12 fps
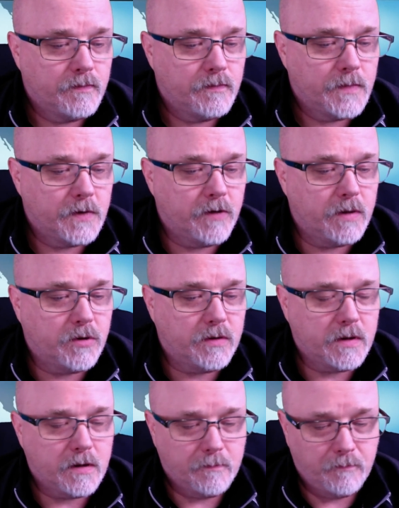So right about
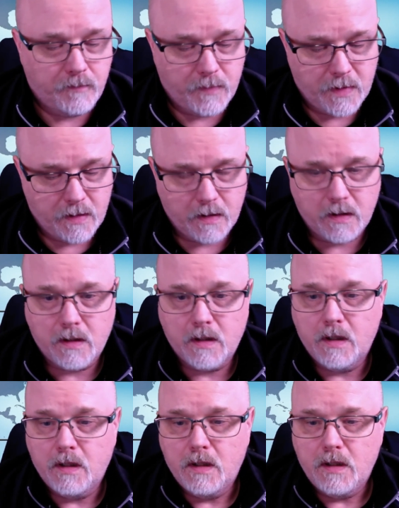there. Okay,
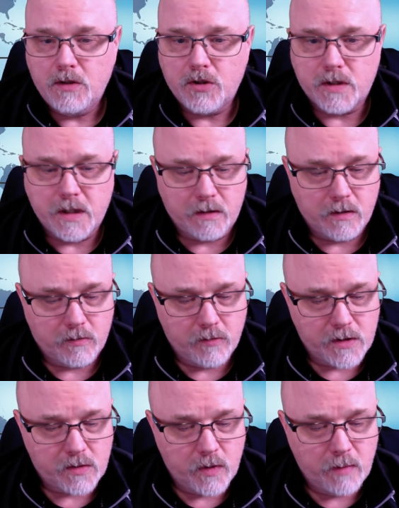just take the
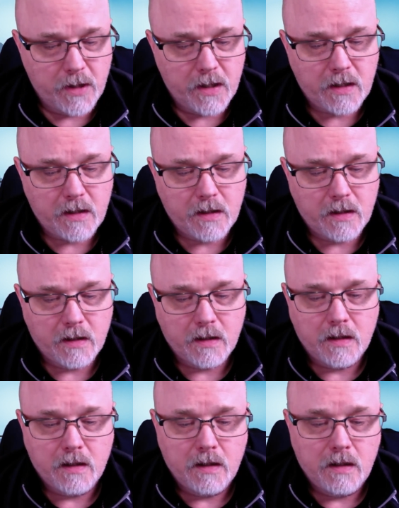thrust way back.
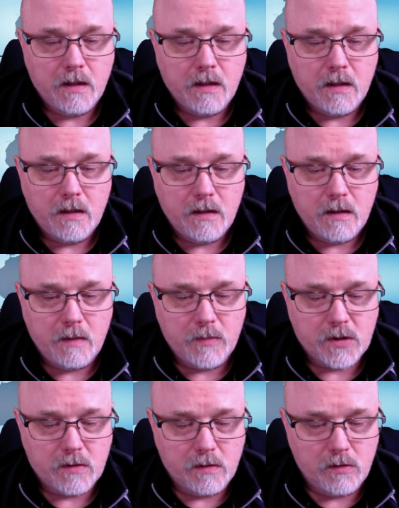I'm just
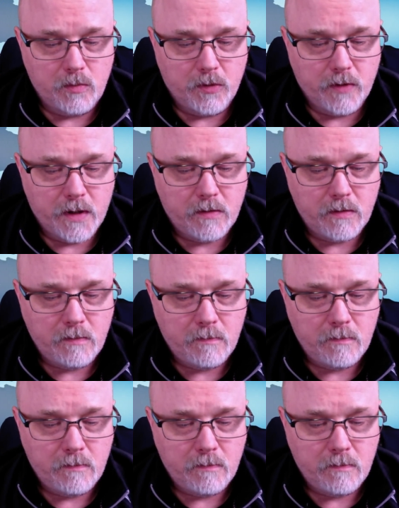going to loop around.